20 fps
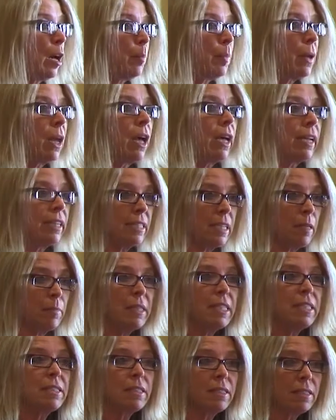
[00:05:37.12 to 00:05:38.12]
applying
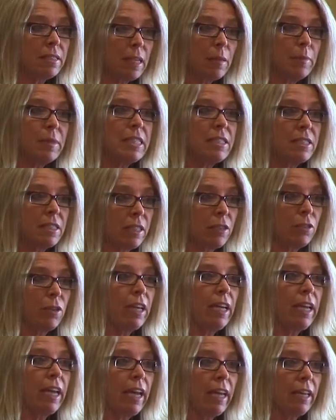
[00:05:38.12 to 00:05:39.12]
Deming's
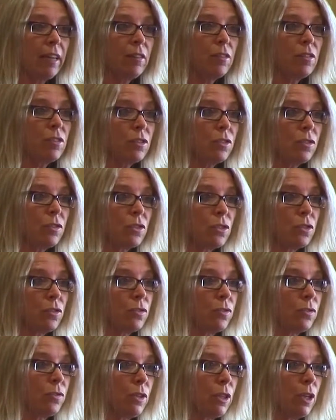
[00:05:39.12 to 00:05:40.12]
theory, and sort
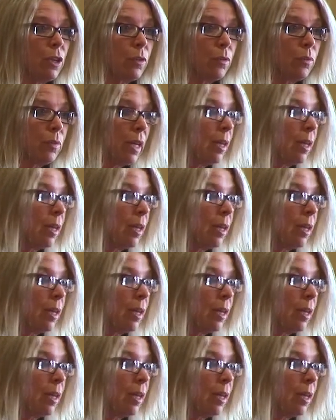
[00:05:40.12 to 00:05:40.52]
of, you know,